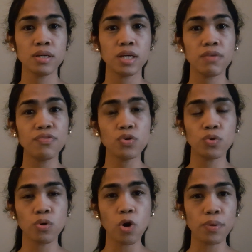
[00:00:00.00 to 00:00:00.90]
if
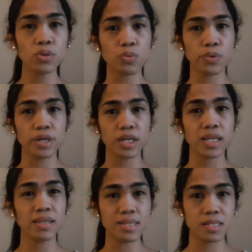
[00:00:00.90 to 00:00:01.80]
you're going to work
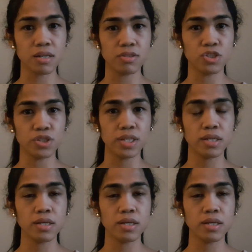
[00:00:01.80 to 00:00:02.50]
in this country?